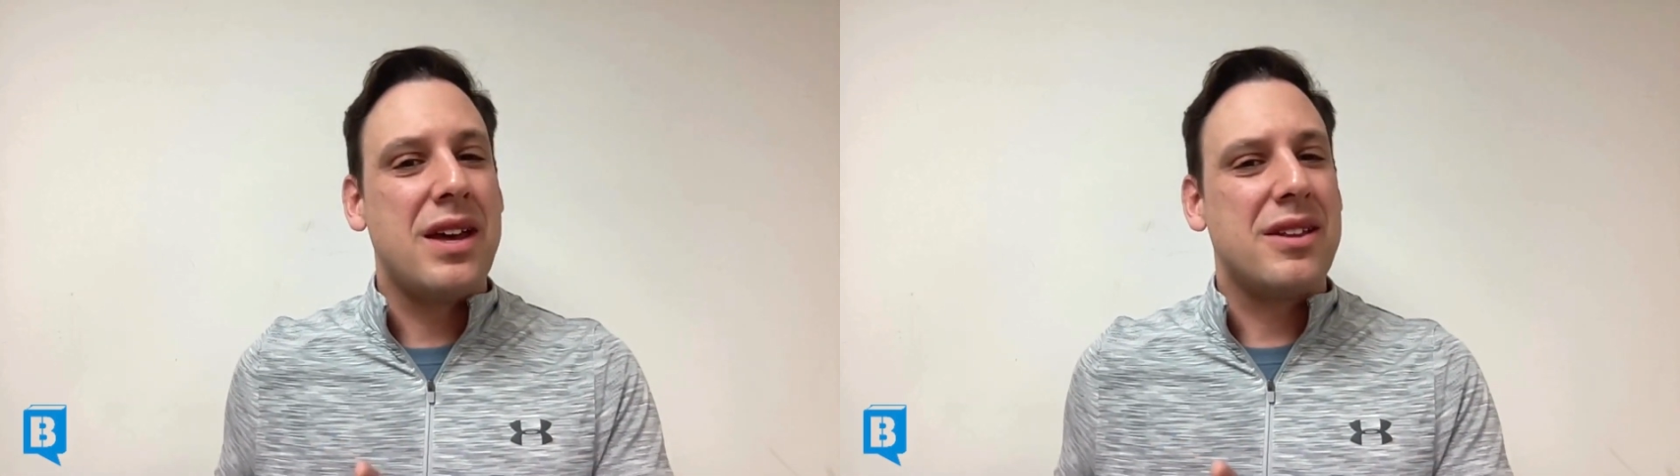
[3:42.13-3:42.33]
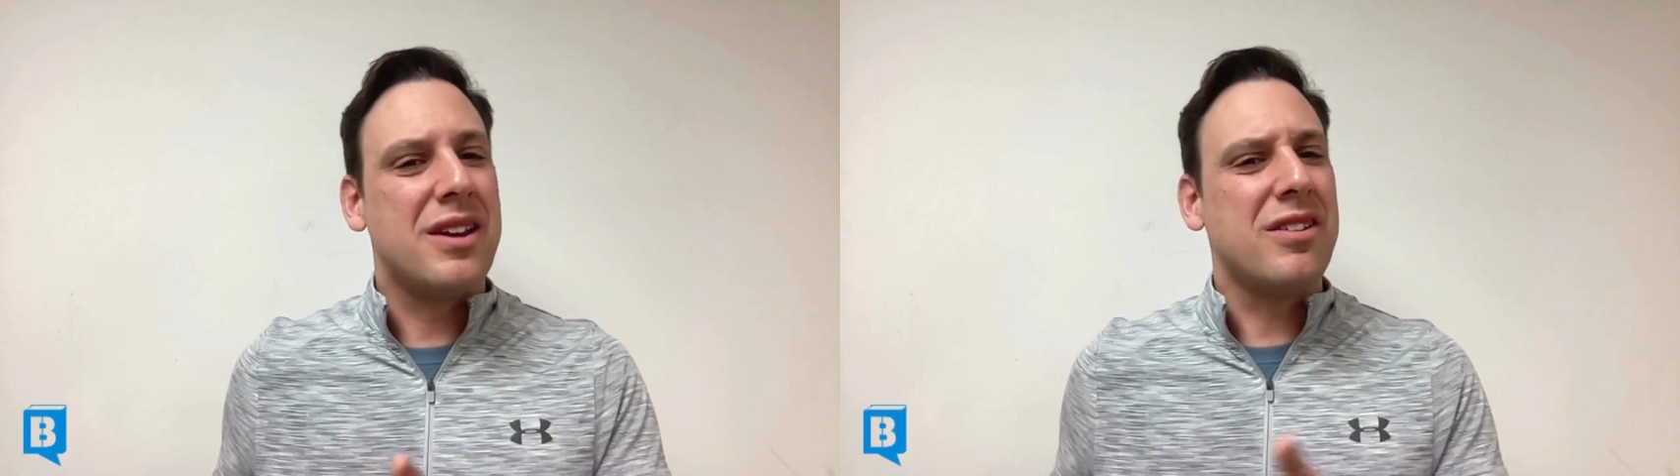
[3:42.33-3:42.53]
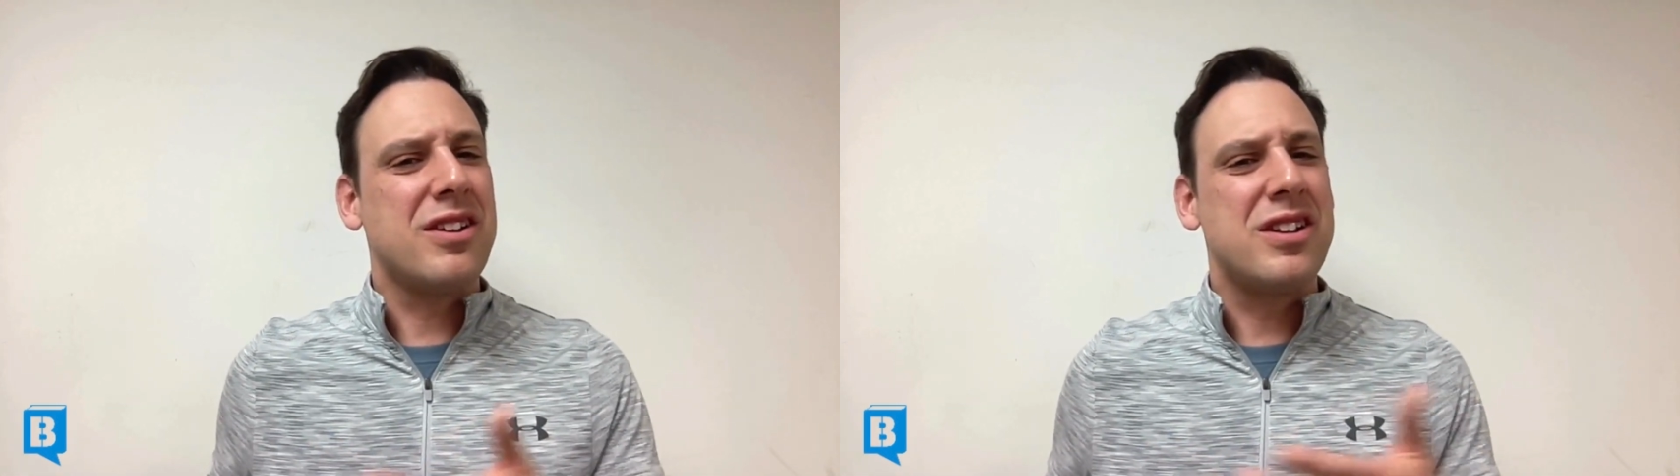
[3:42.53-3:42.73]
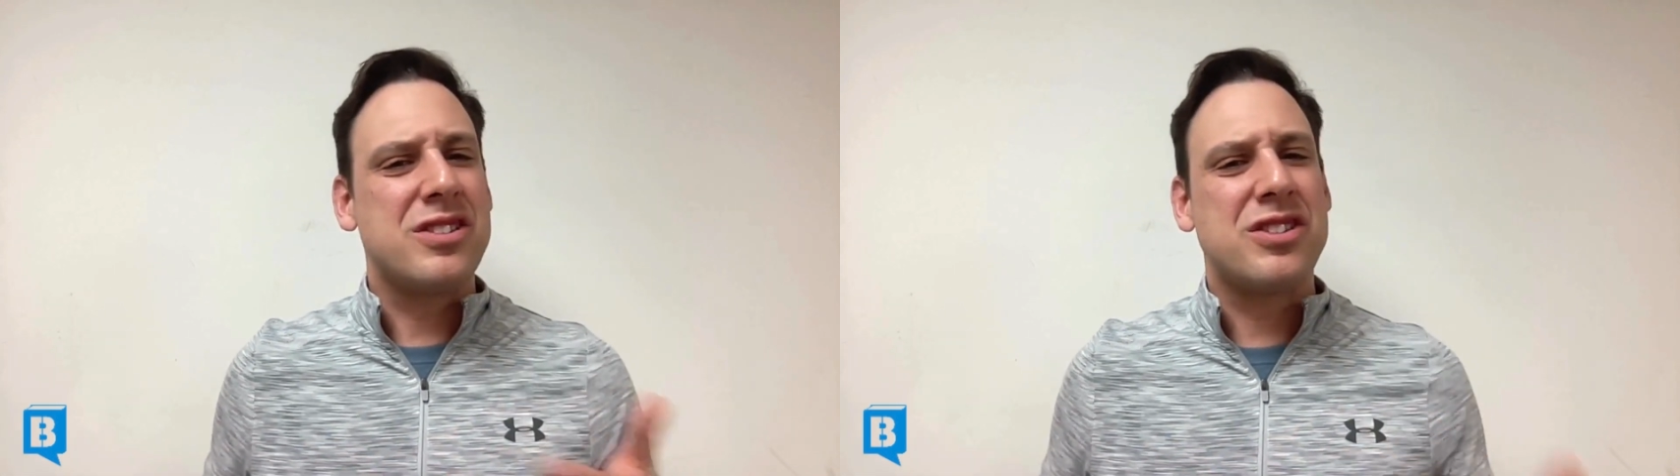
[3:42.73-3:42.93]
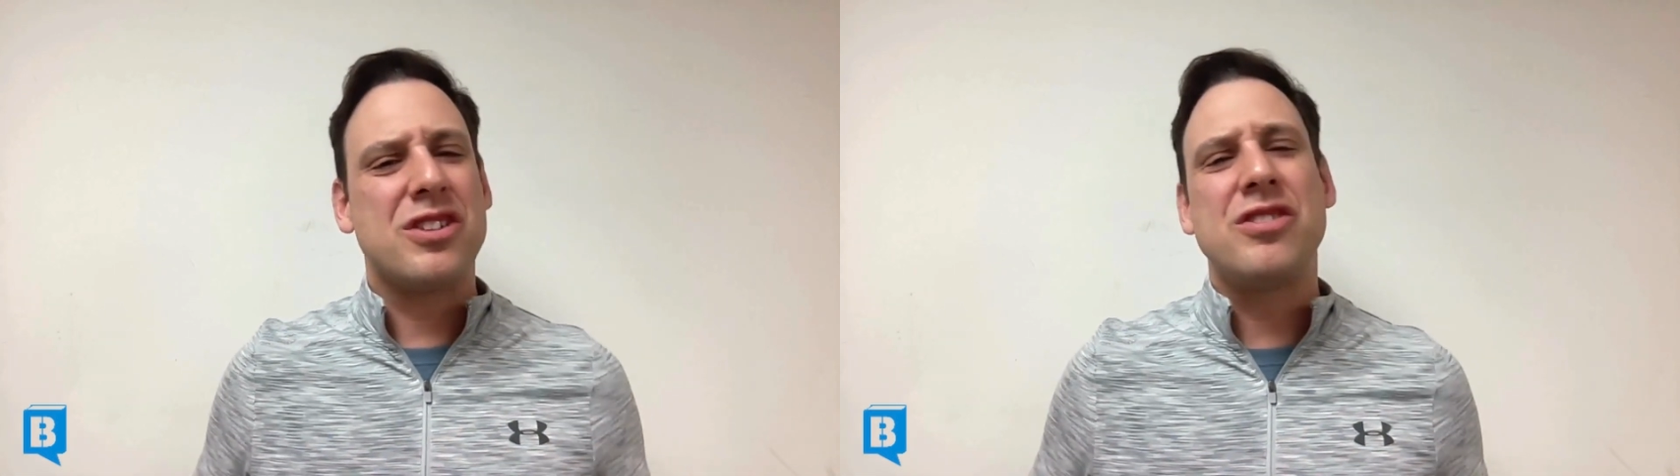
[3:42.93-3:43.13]
they are
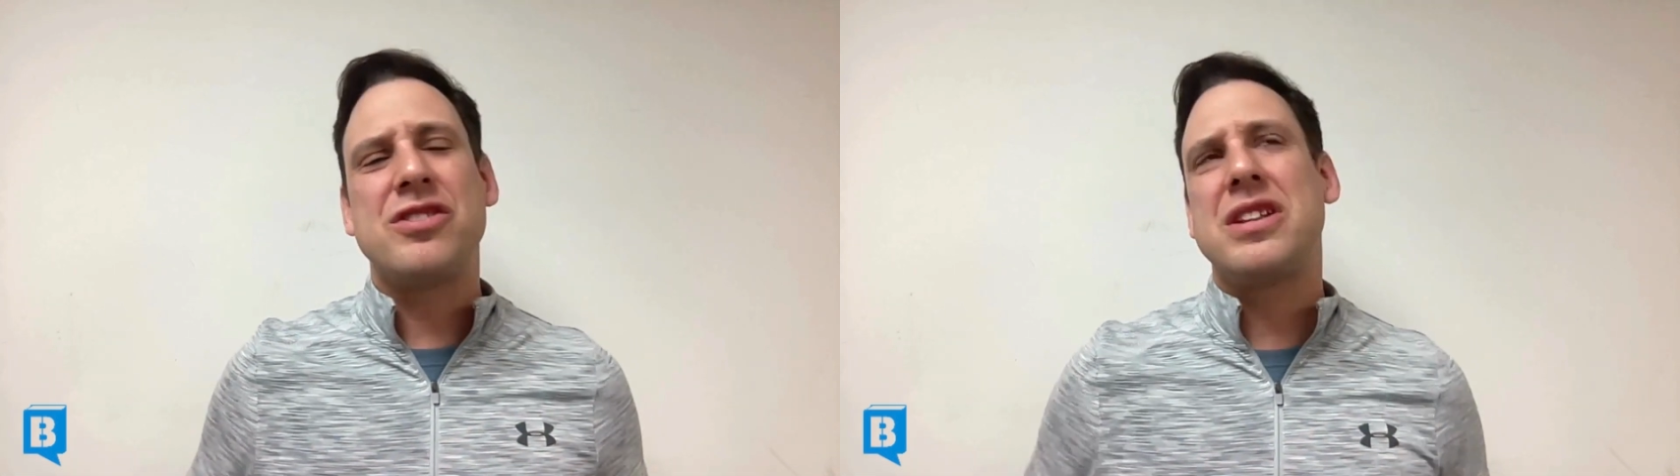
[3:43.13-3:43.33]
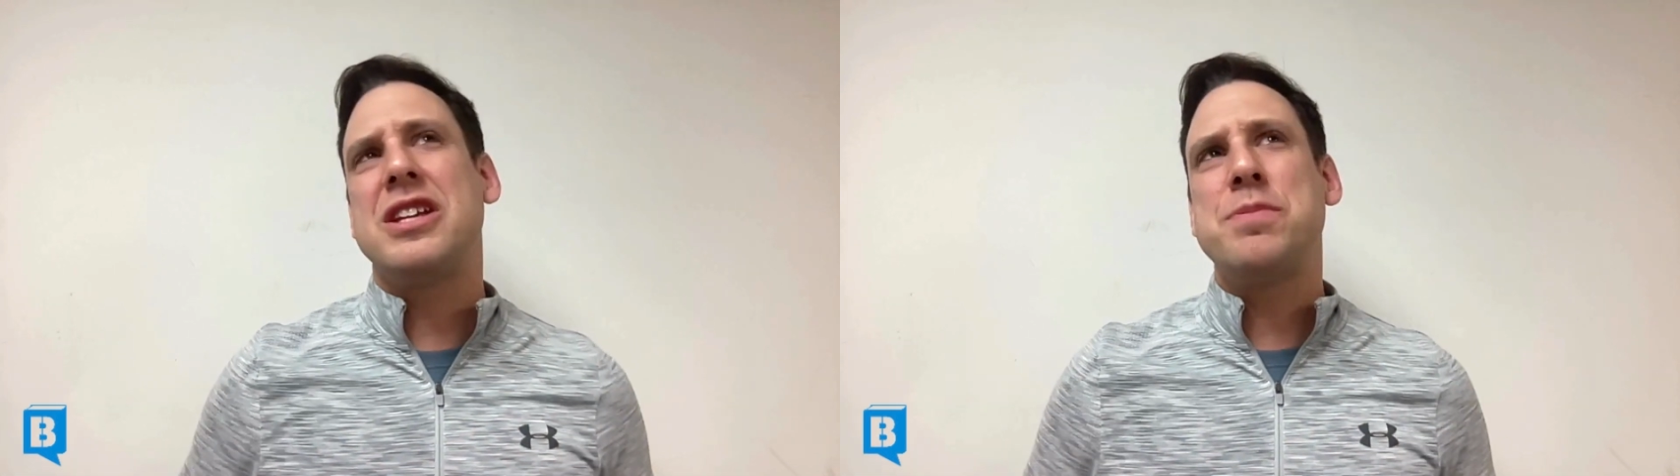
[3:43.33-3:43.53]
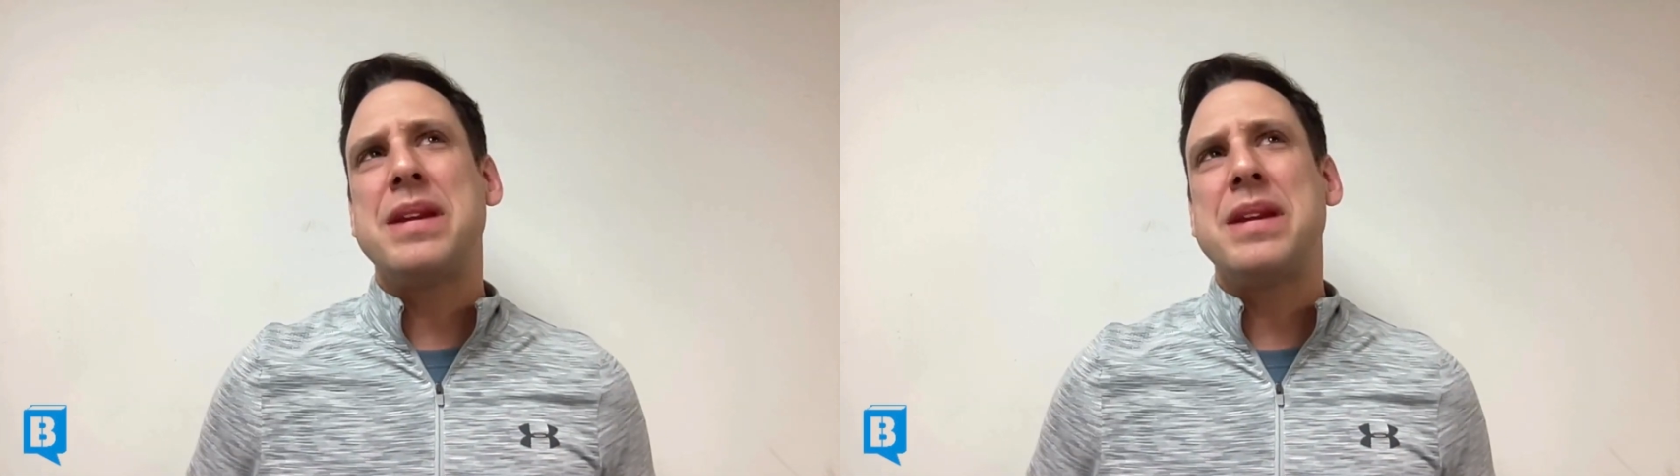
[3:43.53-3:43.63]
concerned that he's